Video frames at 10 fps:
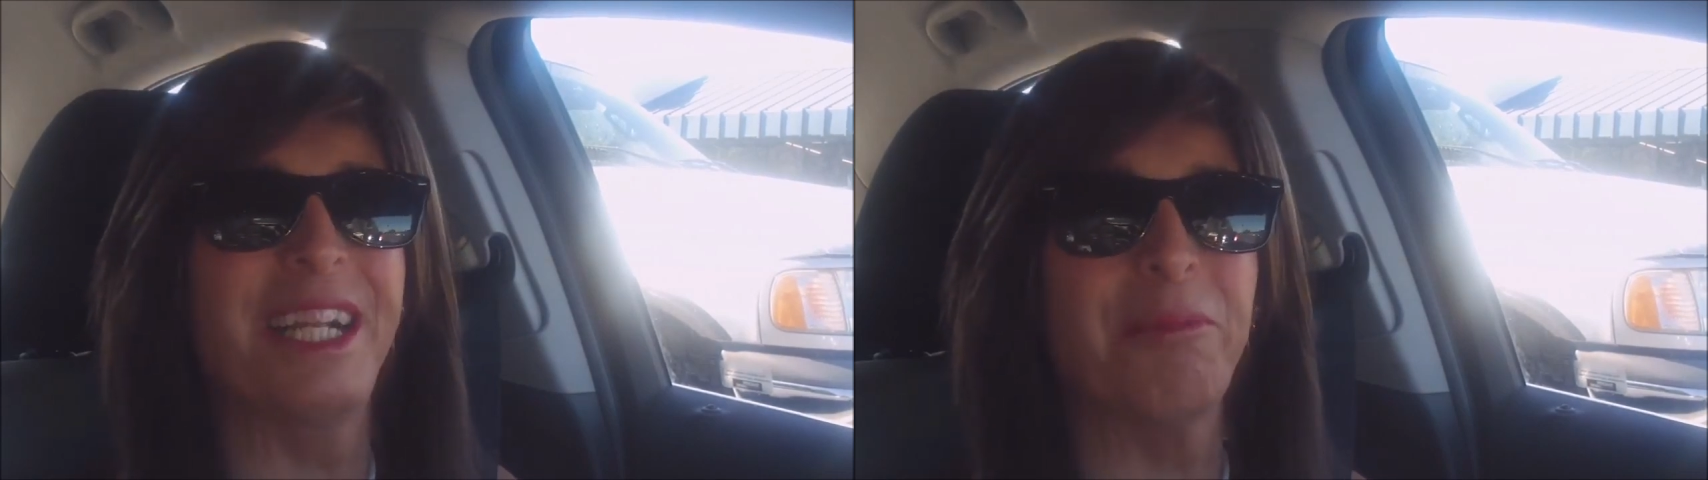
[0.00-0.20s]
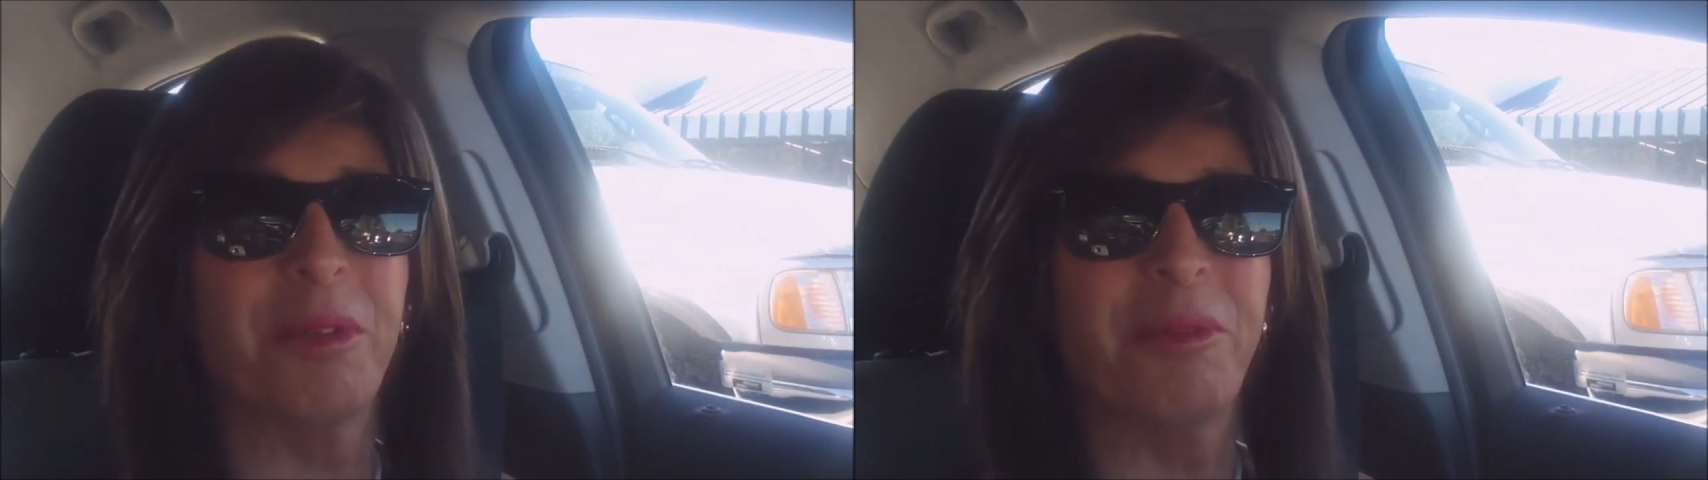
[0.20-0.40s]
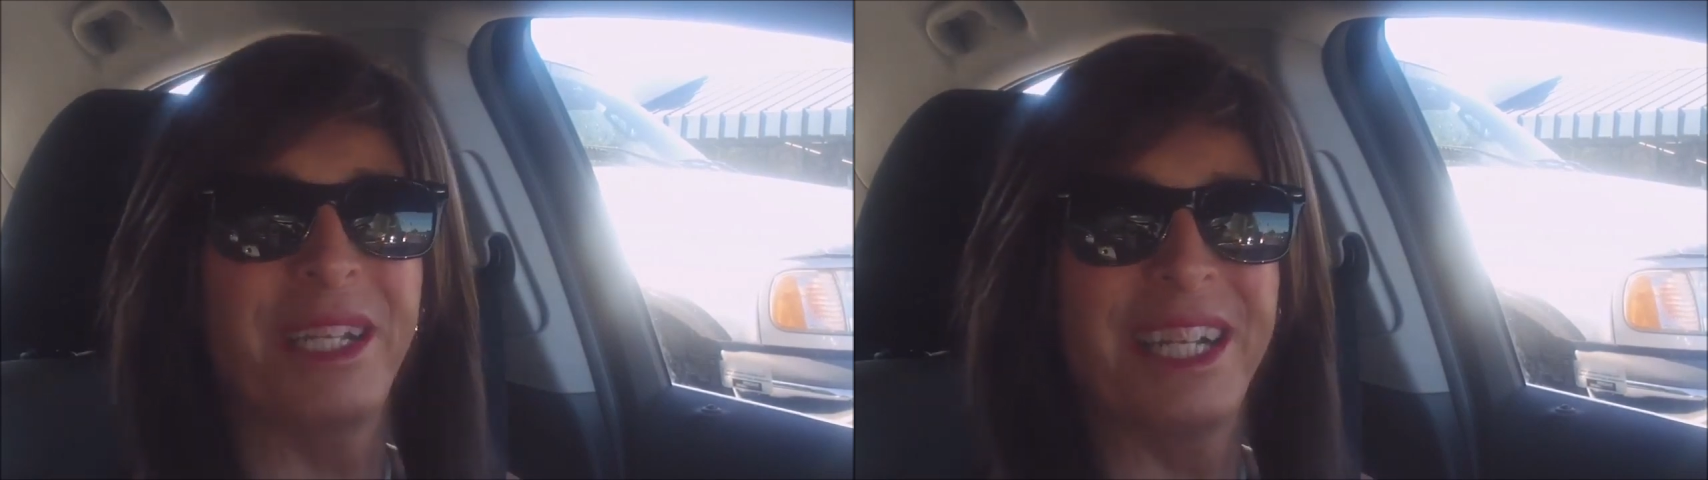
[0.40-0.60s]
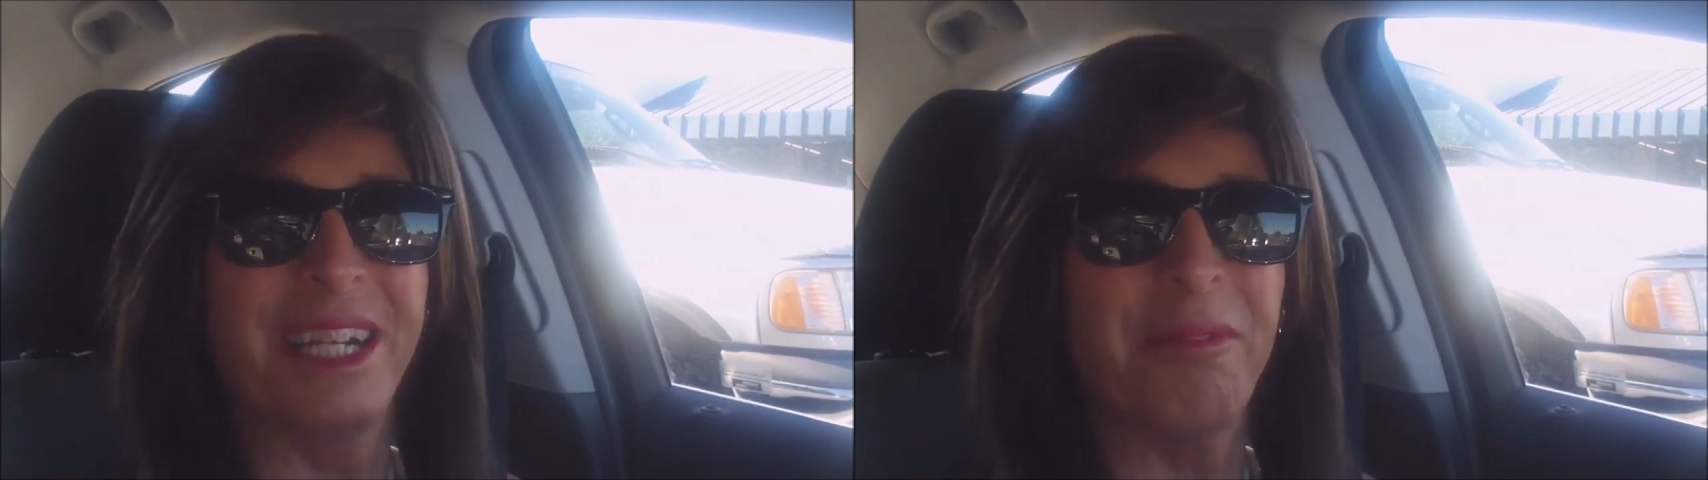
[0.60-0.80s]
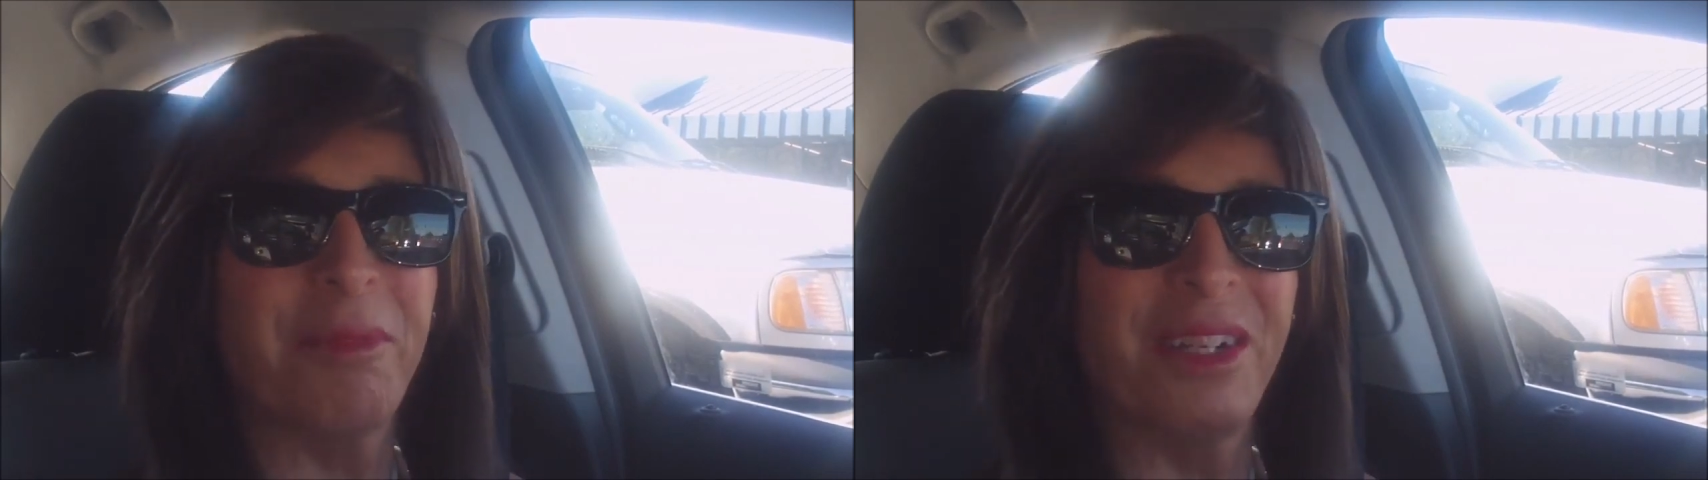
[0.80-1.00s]
it up when we
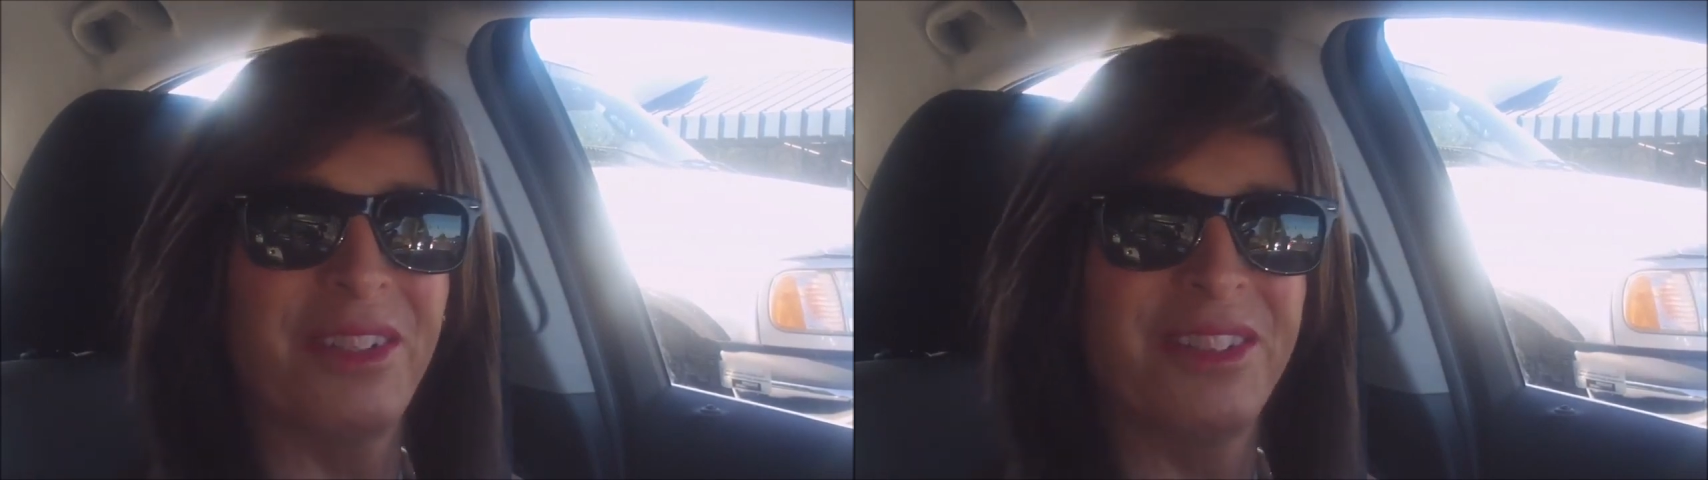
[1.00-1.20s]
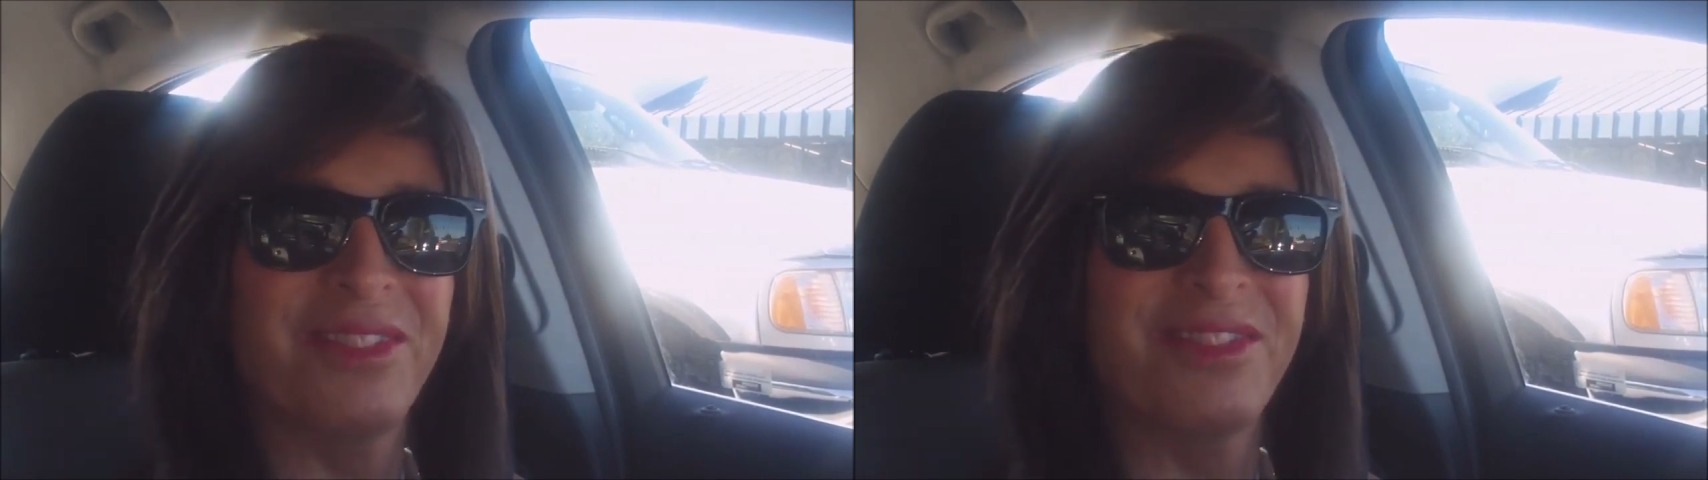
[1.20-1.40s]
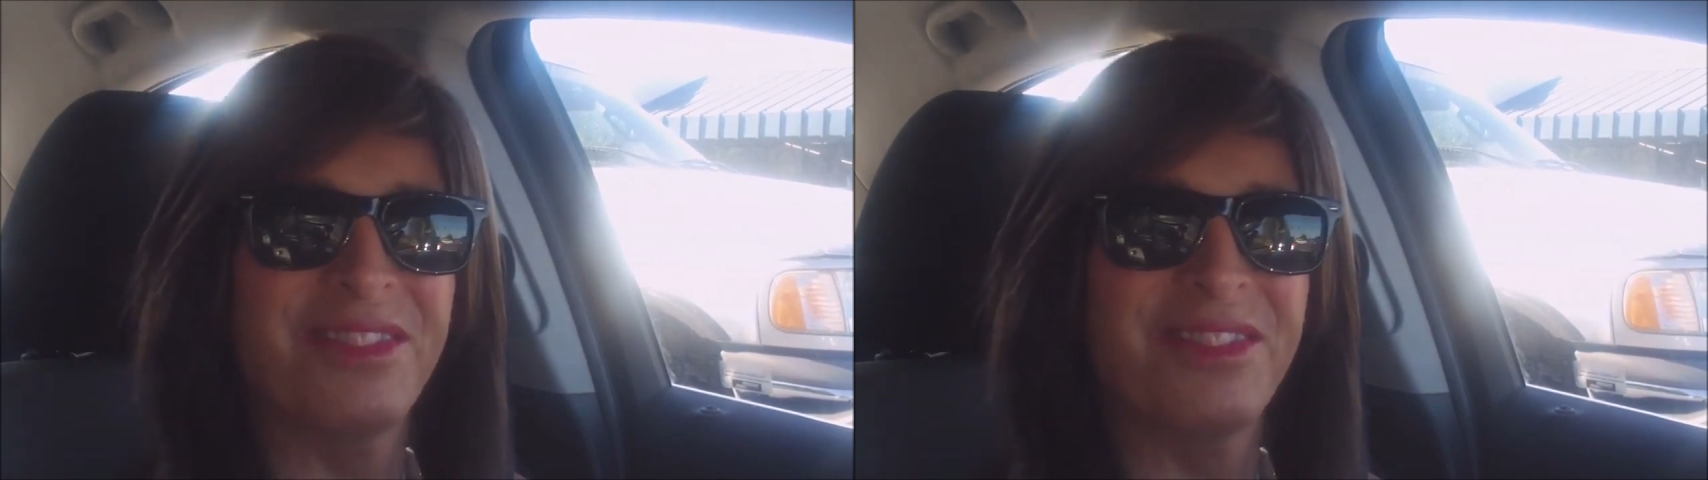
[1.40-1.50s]
get up there.